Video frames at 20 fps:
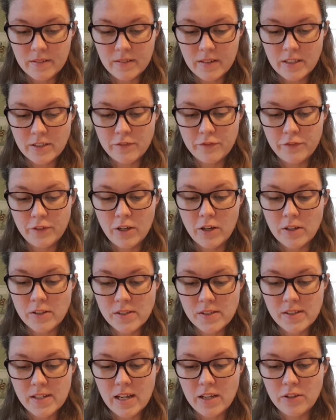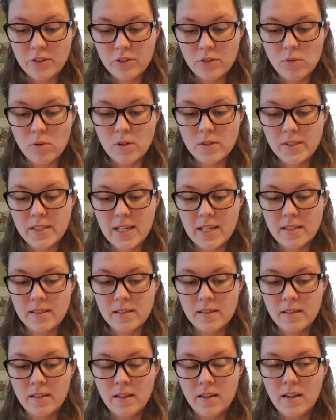at first I thought that,
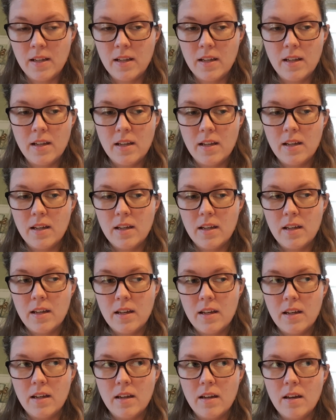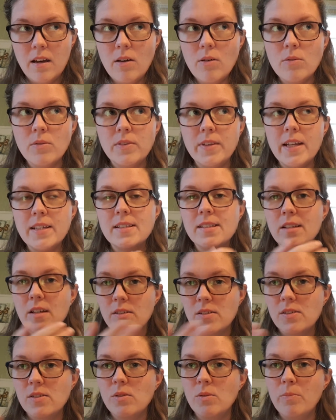oh, that's not
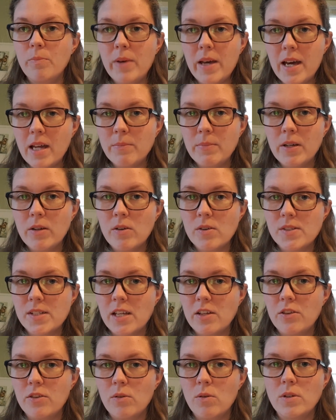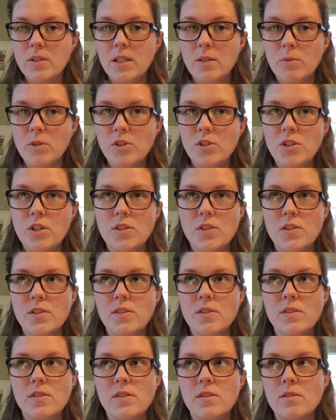too bad, because I thought it was
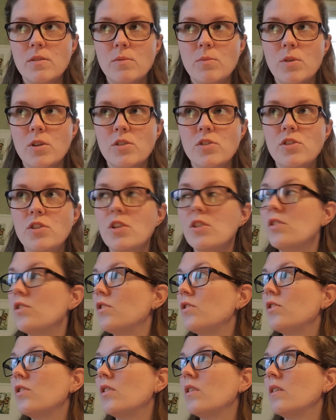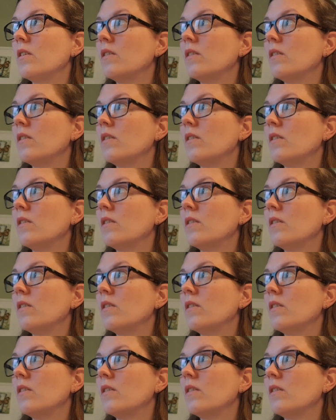just